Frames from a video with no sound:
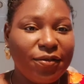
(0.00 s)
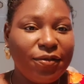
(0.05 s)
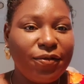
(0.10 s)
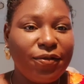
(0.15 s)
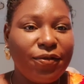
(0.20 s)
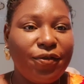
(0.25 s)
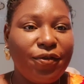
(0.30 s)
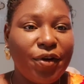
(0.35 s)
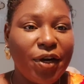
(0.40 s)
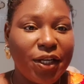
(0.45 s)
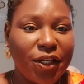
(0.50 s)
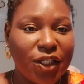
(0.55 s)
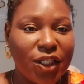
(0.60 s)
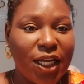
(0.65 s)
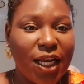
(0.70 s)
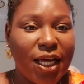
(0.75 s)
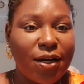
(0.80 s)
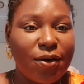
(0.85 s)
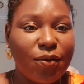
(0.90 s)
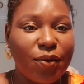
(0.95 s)
French
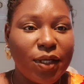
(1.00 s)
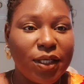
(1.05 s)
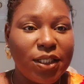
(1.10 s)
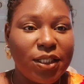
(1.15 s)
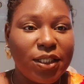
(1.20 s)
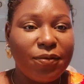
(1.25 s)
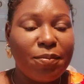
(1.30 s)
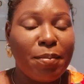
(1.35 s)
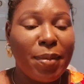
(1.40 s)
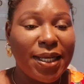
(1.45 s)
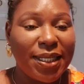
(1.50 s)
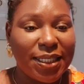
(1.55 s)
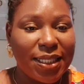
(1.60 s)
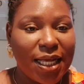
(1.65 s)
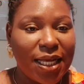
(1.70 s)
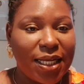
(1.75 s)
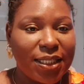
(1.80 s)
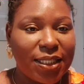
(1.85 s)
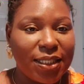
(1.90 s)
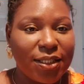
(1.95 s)
language
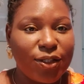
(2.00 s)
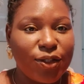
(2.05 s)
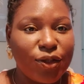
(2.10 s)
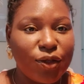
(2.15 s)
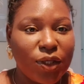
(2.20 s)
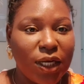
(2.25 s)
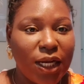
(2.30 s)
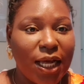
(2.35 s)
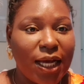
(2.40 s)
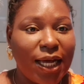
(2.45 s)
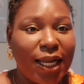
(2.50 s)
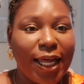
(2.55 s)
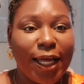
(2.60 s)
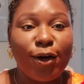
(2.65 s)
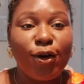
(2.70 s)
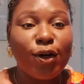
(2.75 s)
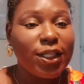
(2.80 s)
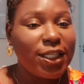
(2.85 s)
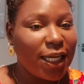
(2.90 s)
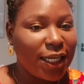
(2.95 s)
masters in Unilag and I
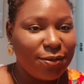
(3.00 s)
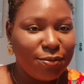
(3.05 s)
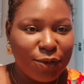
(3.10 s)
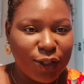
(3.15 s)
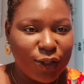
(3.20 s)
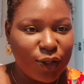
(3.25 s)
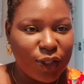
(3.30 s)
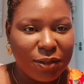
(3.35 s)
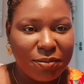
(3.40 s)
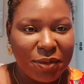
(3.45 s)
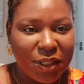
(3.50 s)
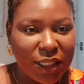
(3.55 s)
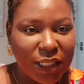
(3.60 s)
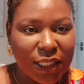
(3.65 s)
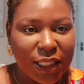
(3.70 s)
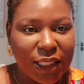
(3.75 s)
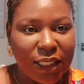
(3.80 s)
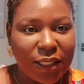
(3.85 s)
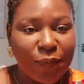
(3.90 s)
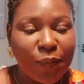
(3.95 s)
got the admission
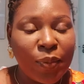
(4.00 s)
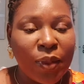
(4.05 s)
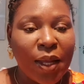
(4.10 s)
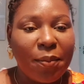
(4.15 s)
immediately.